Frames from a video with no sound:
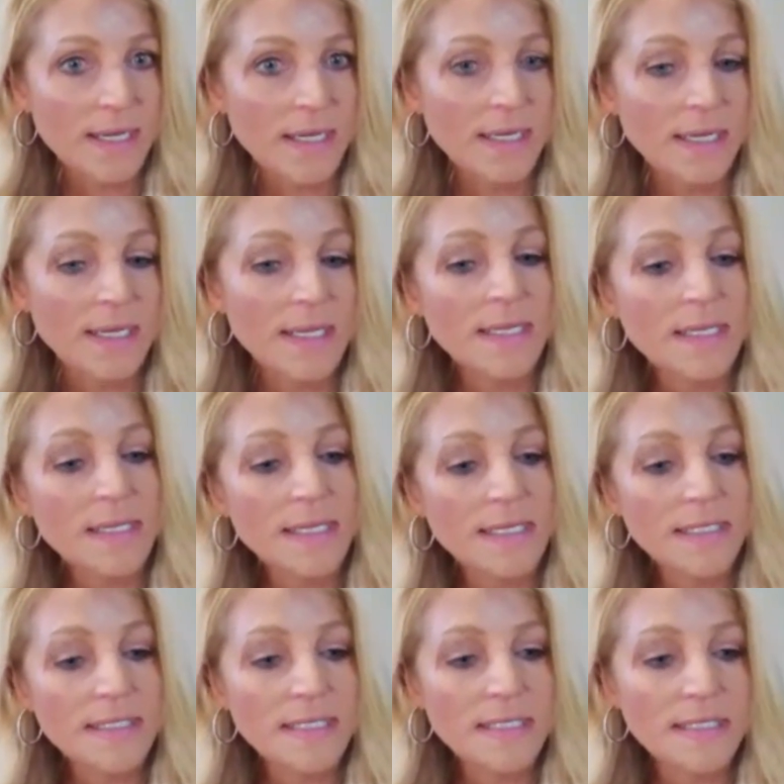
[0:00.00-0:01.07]
And I think
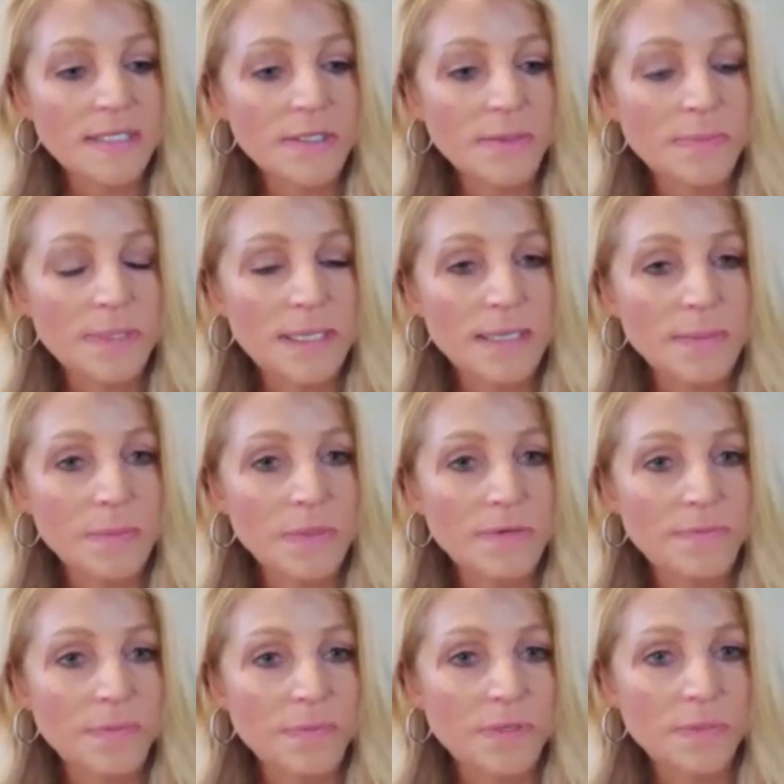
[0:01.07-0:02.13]
it's easy to blame
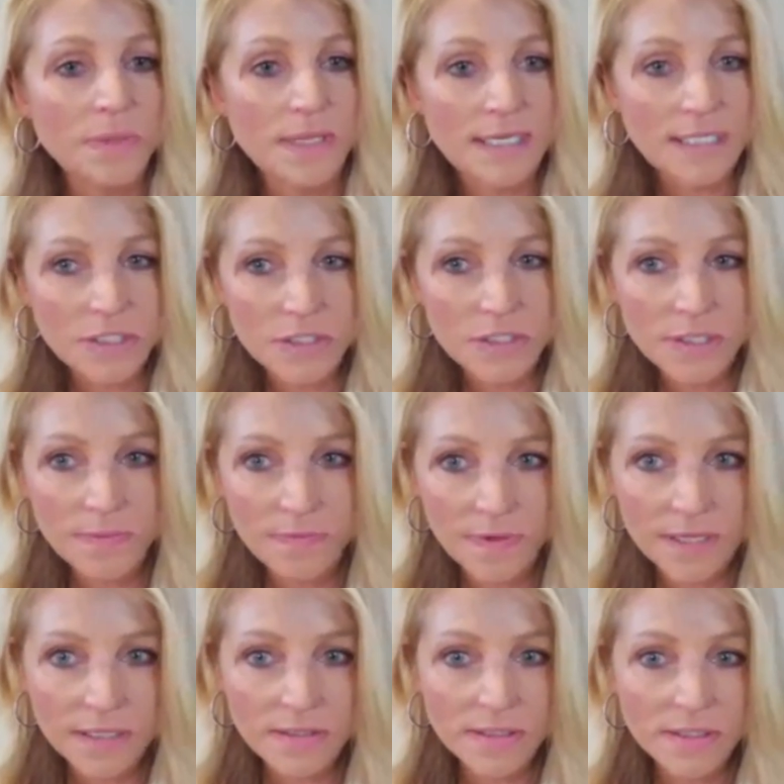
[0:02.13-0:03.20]
when a relationship
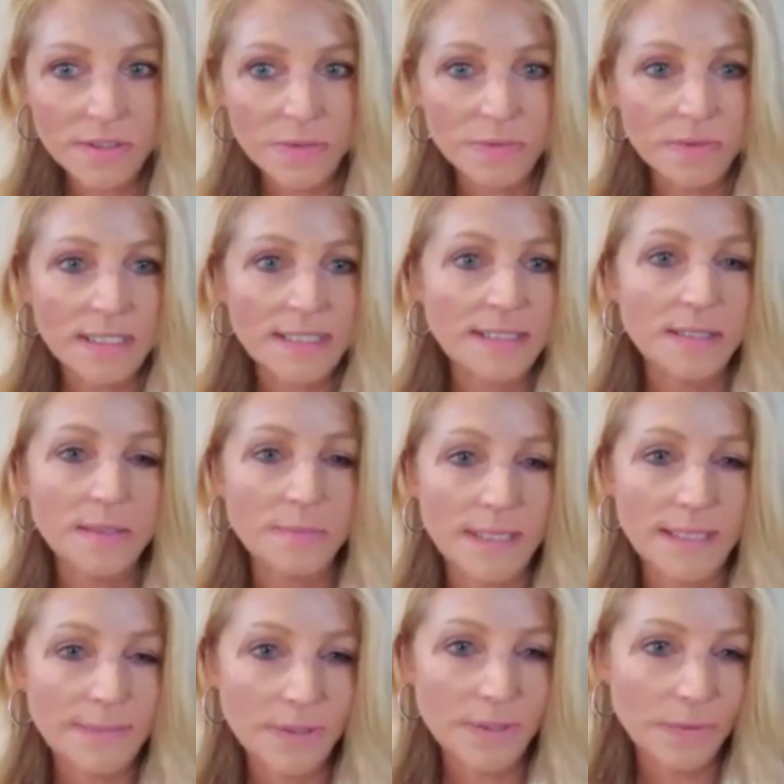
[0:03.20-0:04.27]
fails. It's easy to
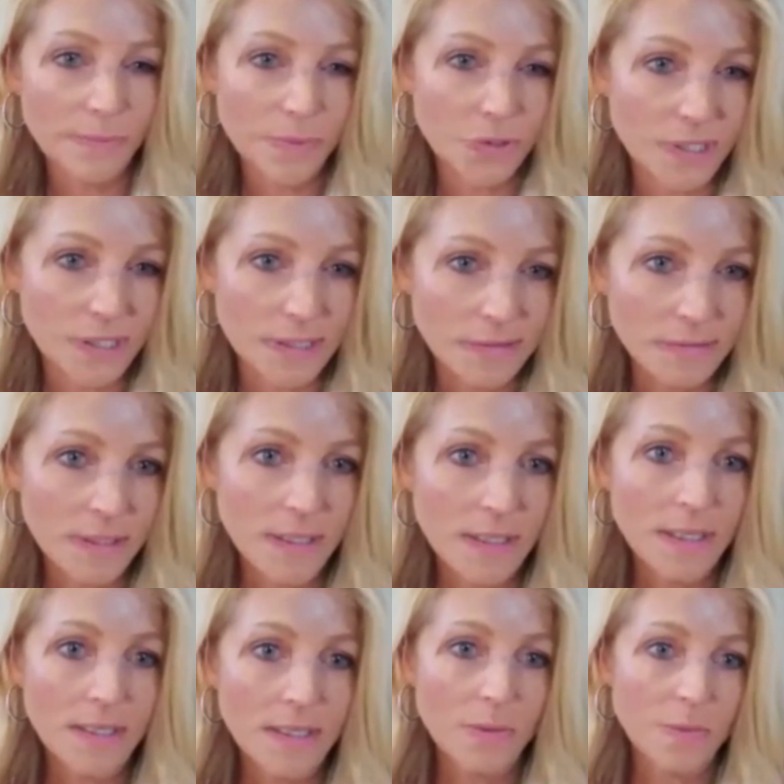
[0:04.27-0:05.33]
blame the other person,
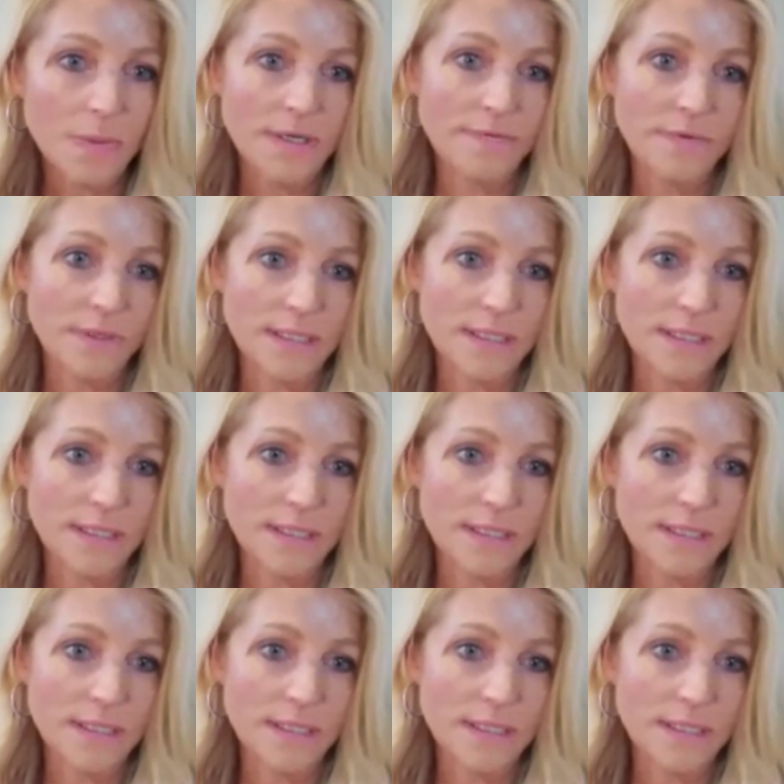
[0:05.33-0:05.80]
whatever